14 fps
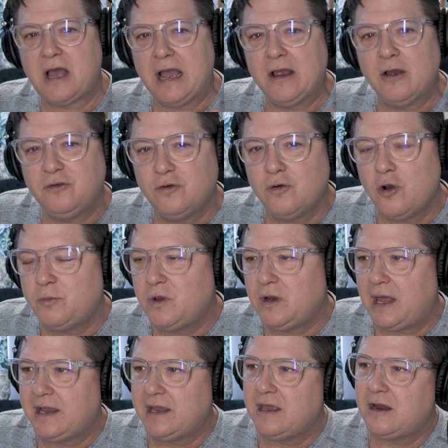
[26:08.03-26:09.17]
I do hope you
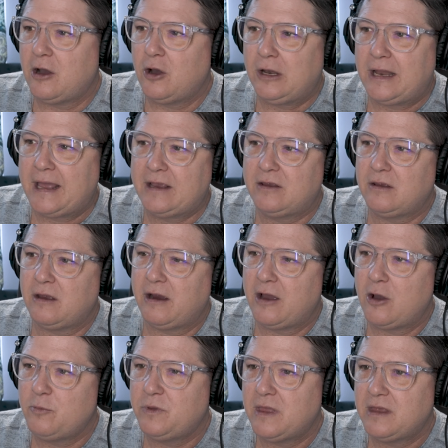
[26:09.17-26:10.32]
like it. I like I
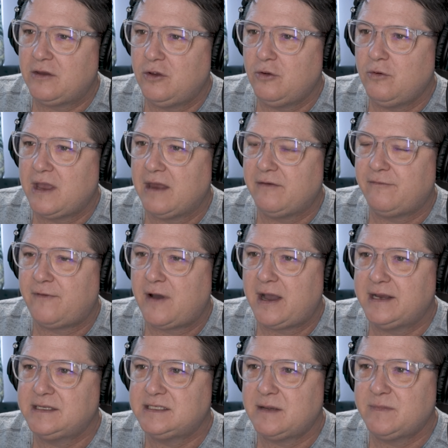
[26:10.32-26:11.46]
hope that you can
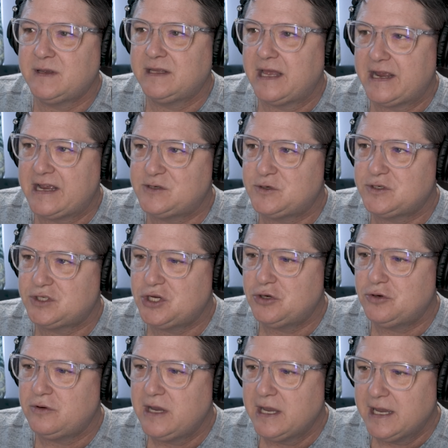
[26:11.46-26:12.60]
find something that interests
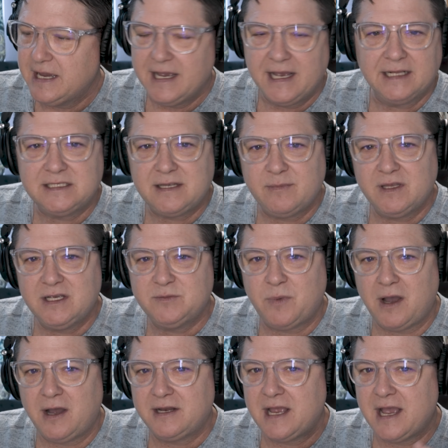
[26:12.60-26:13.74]
you in some of these
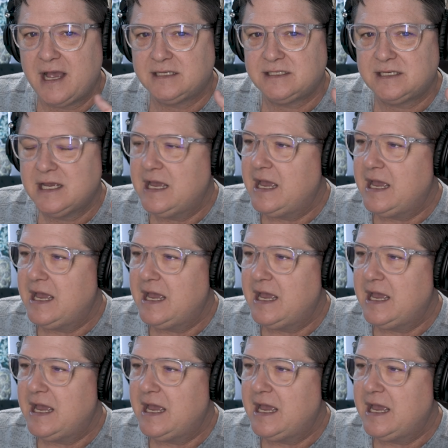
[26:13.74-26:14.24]
podcasts.